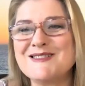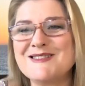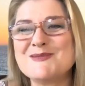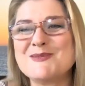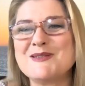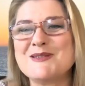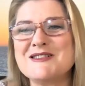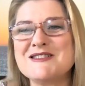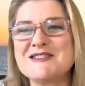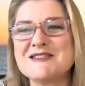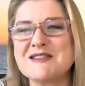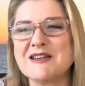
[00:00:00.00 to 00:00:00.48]
that's
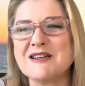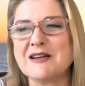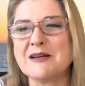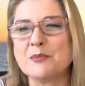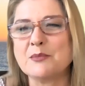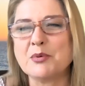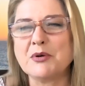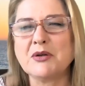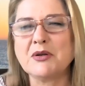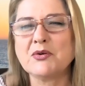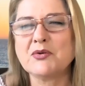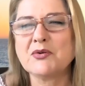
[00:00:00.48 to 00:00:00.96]
what he's done
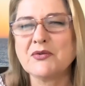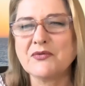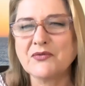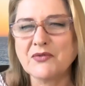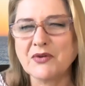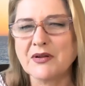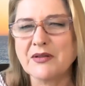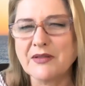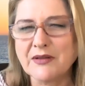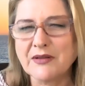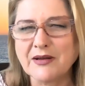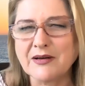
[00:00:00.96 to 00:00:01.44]
but he could have
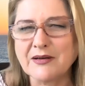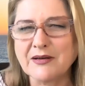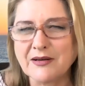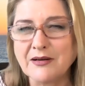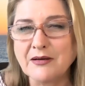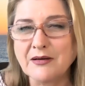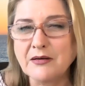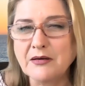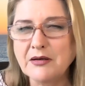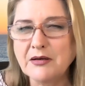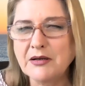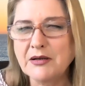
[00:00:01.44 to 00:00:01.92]
done that
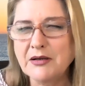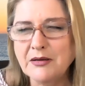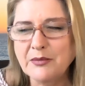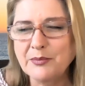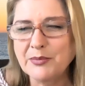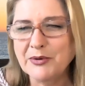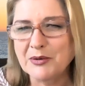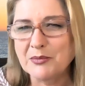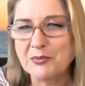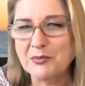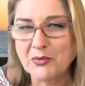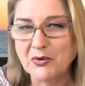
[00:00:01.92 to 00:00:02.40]
a little
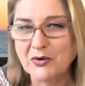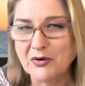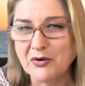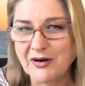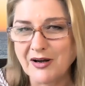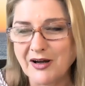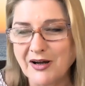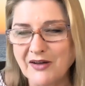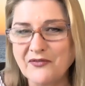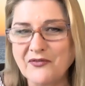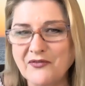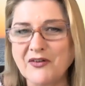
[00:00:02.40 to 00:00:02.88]
bit
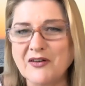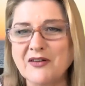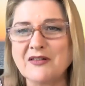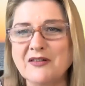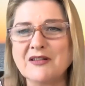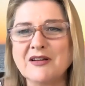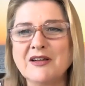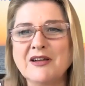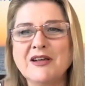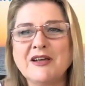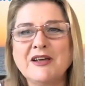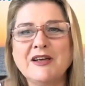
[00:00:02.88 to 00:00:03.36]
more i
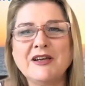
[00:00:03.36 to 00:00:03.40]
felt